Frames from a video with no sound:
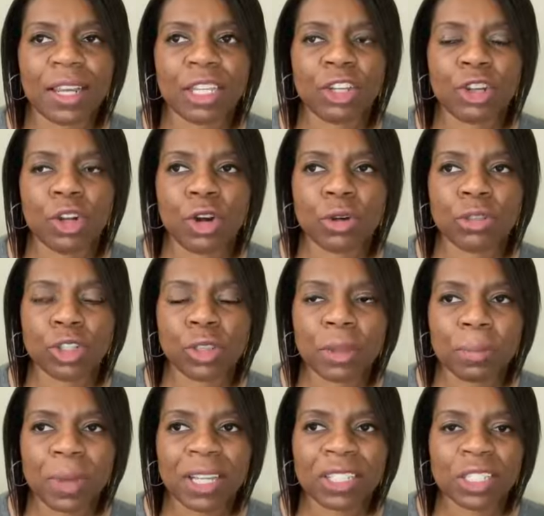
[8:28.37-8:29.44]
you know so
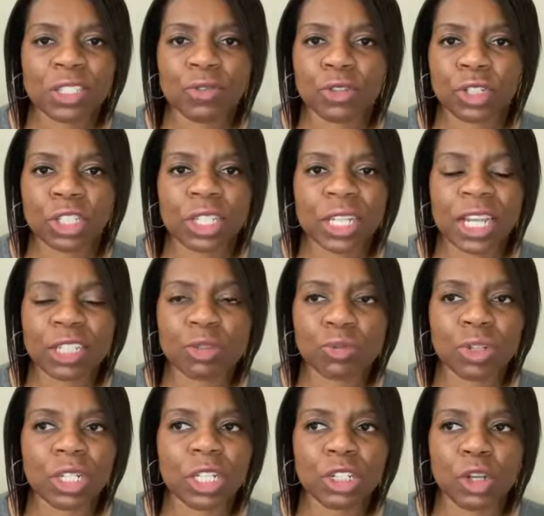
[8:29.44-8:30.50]
the message for today is
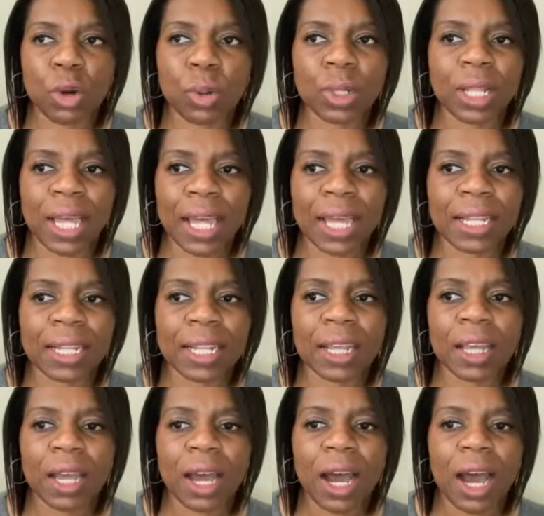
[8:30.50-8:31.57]
really don't let
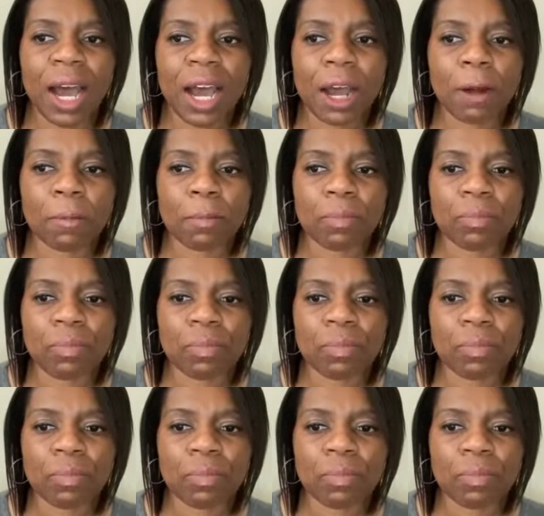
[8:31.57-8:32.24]
um,